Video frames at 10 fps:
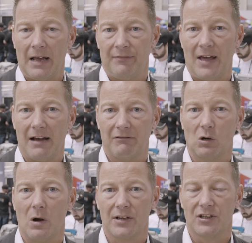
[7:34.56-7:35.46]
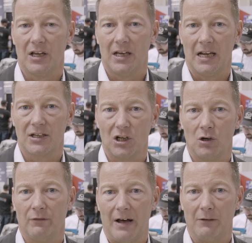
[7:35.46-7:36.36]
and that requires a, an
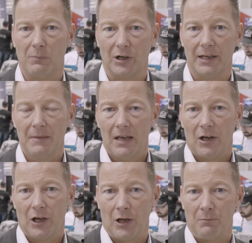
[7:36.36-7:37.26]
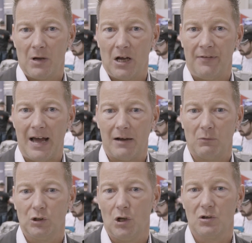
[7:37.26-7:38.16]
external valve body. Um, and that
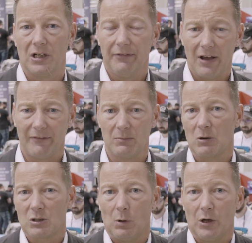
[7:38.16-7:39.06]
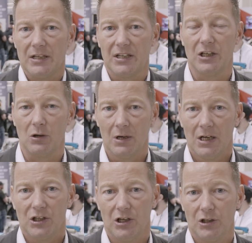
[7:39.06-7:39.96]
will usually, if you have a motorsport ECU,
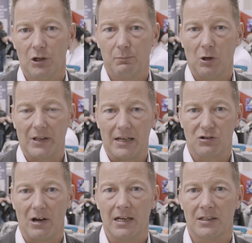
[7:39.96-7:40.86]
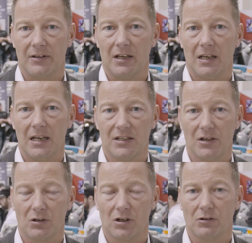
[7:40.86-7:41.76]
you, you plug that straight into the
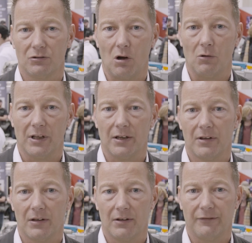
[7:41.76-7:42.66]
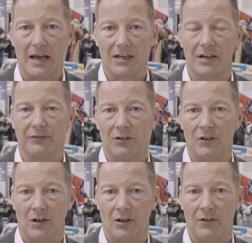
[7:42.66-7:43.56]
ECU to control the, the, the flat shift
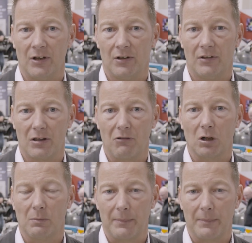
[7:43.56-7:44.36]
and the, and the, the throttle